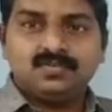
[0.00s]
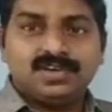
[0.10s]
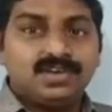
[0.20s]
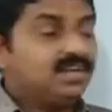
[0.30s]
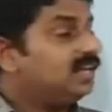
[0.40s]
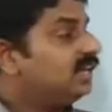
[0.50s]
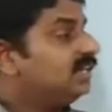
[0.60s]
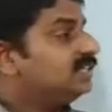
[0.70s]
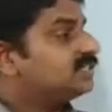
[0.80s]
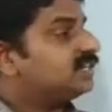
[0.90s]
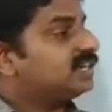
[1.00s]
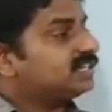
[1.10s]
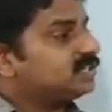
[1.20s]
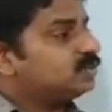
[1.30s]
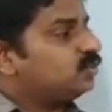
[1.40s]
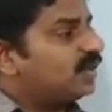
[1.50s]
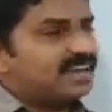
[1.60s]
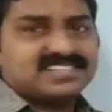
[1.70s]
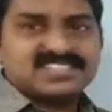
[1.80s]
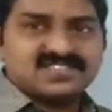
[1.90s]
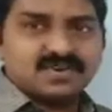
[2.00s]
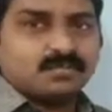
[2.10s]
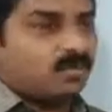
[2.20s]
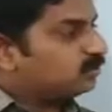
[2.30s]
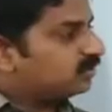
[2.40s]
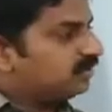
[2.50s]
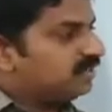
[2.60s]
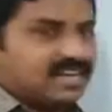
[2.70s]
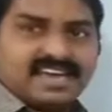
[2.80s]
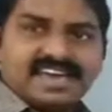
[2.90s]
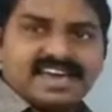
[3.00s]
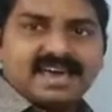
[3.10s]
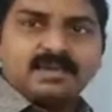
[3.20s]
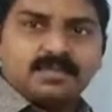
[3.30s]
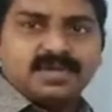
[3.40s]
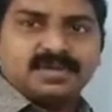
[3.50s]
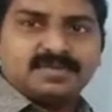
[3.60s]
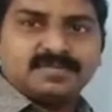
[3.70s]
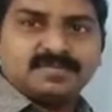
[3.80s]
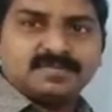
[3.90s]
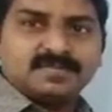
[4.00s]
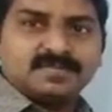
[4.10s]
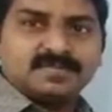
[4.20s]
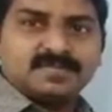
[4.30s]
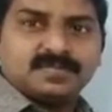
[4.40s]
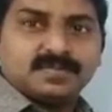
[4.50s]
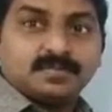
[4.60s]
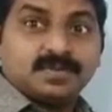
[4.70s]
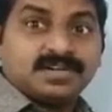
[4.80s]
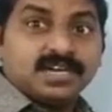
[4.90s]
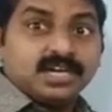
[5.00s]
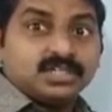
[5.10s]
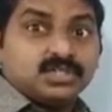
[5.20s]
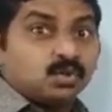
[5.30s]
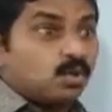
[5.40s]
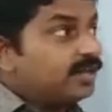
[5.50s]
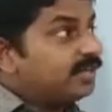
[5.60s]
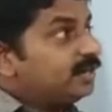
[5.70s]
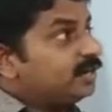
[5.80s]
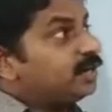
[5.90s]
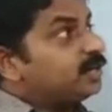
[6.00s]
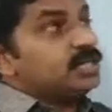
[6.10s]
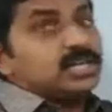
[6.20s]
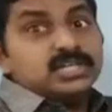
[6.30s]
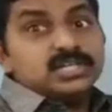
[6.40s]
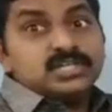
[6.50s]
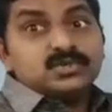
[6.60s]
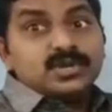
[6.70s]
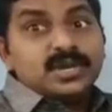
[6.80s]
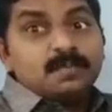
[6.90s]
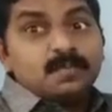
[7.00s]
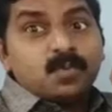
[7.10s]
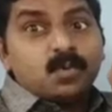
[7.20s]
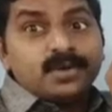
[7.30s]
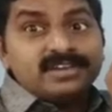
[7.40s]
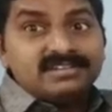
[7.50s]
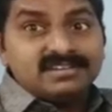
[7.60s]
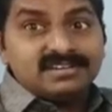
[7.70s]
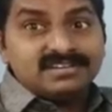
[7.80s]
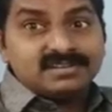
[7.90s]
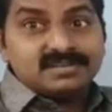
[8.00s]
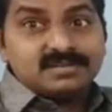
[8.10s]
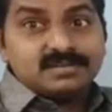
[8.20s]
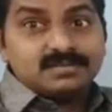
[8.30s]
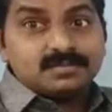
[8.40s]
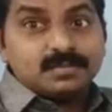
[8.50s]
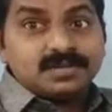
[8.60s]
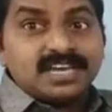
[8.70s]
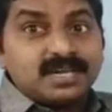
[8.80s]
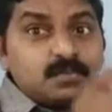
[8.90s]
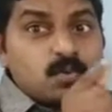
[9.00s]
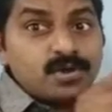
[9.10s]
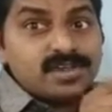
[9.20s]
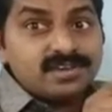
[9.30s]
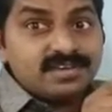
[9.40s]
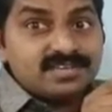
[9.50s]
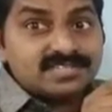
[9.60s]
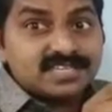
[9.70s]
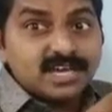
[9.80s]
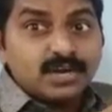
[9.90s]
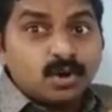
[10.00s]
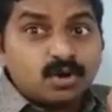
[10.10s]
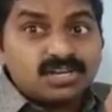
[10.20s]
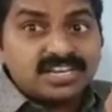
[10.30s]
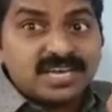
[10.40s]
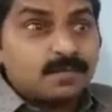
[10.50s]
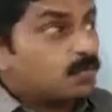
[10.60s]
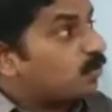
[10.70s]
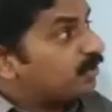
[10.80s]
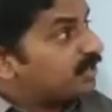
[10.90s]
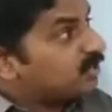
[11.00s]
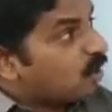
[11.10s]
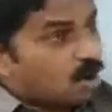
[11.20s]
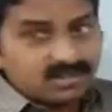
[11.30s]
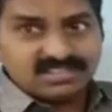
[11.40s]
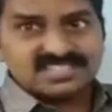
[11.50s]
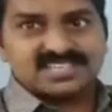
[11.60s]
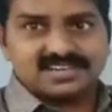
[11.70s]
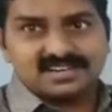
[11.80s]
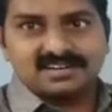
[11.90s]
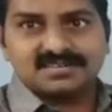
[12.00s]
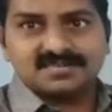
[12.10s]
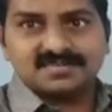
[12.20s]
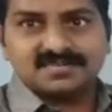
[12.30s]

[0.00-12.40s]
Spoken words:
We started two lines from both A and B, but joined to a point. But that point is not a point on the circle.